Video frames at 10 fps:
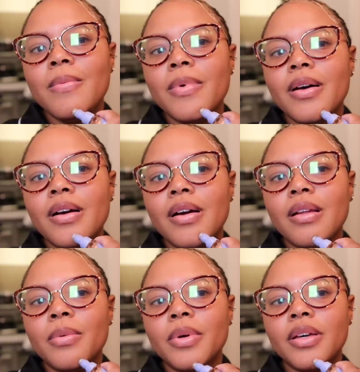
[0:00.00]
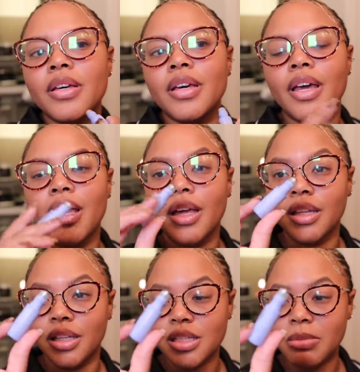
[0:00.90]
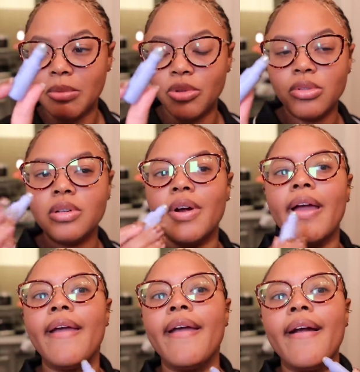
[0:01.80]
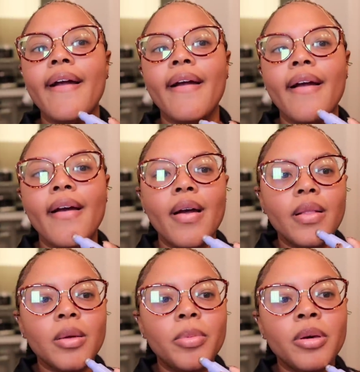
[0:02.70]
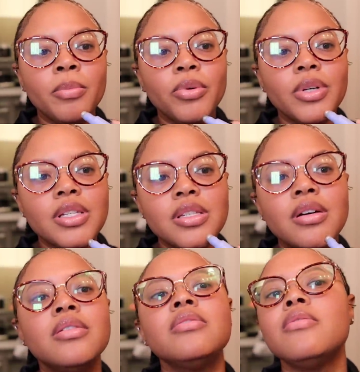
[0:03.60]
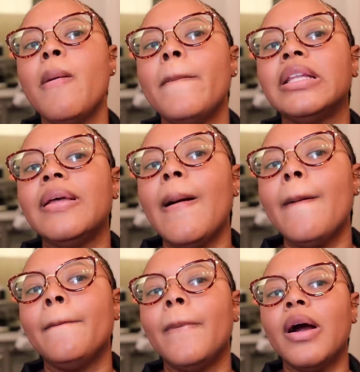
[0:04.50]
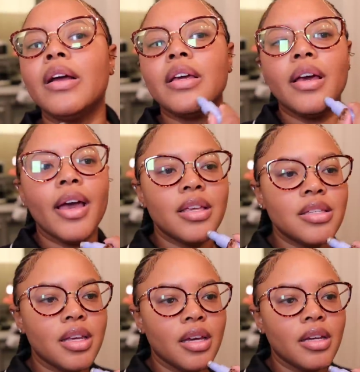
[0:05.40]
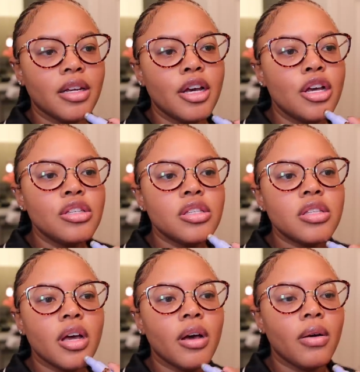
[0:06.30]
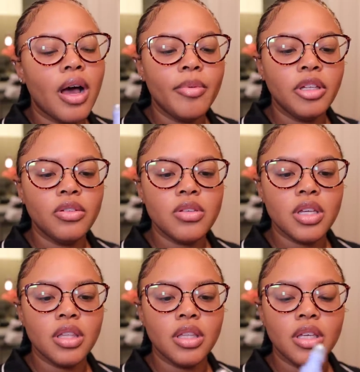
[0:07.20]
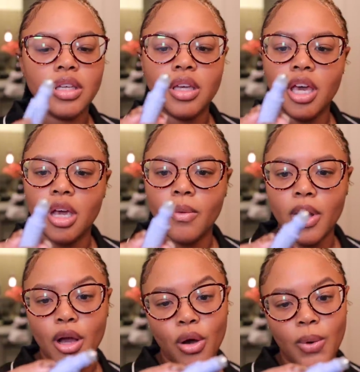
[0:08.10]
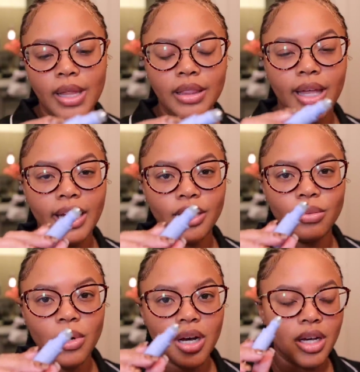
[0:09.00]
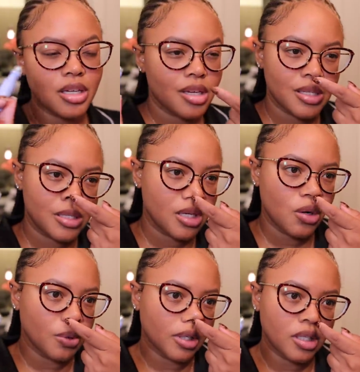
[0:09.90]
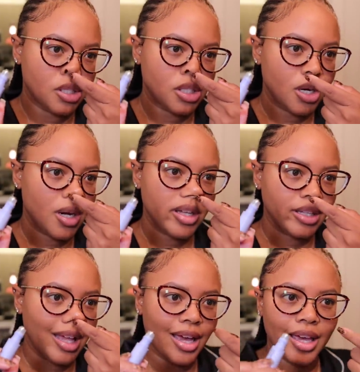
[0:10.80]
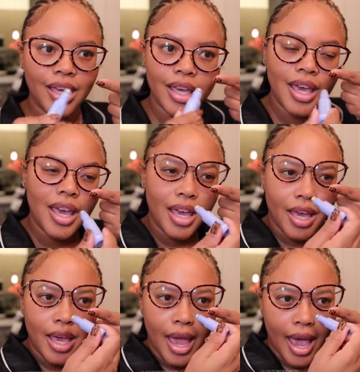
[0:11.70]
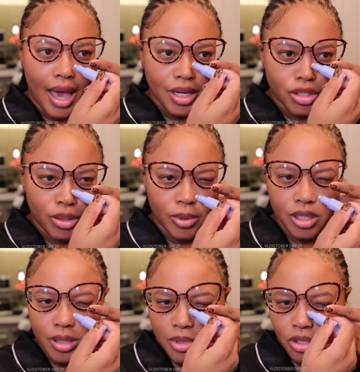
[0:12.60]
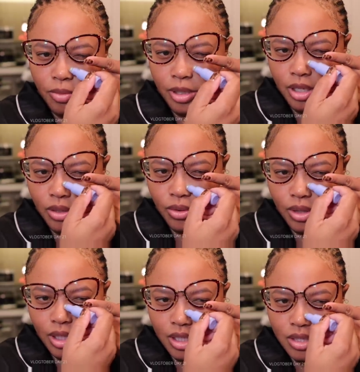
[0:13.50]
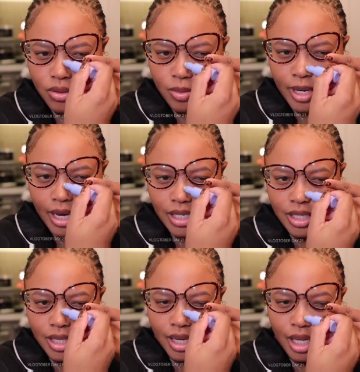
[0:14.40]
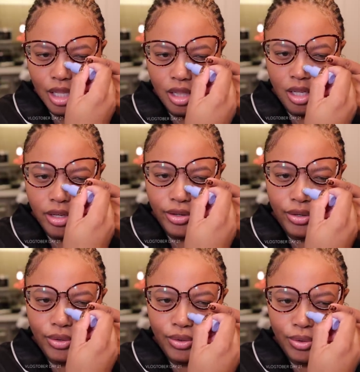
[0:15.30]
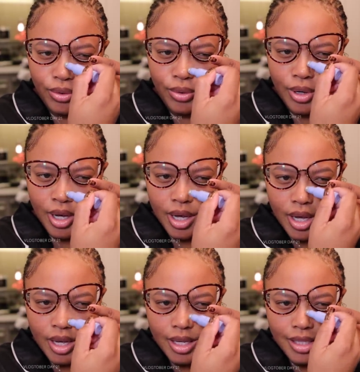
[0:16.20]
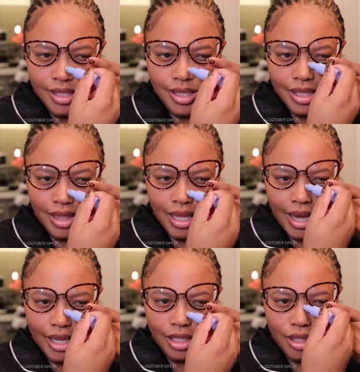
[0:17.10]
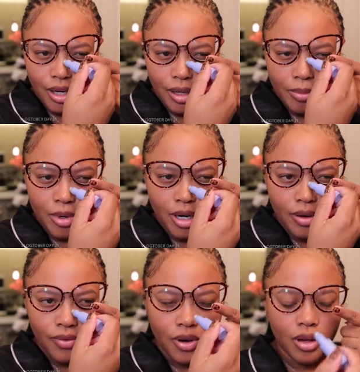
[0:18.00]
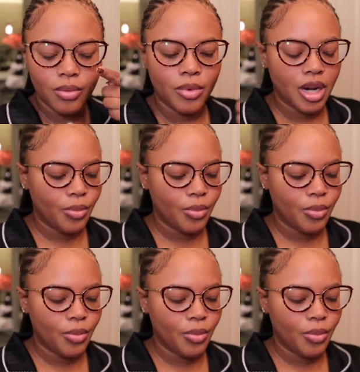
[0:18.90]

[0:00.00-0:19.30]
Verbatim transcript: But I gotta put this baby on right here. The pimple is gone, but that mark has stayed. So I've been using the Hero Lightning wand. It's so good, y'all. Like, it actually works. I'm still putting it on this little spot because it's like a little slight dark mark from when I